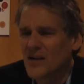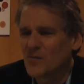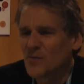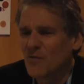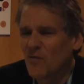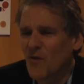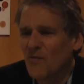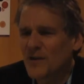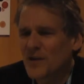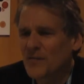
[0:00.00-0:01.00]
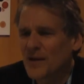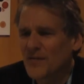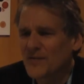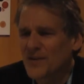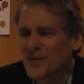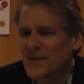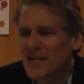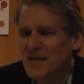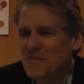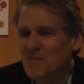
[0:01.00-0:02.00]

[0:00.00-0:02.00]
revolving around the theme,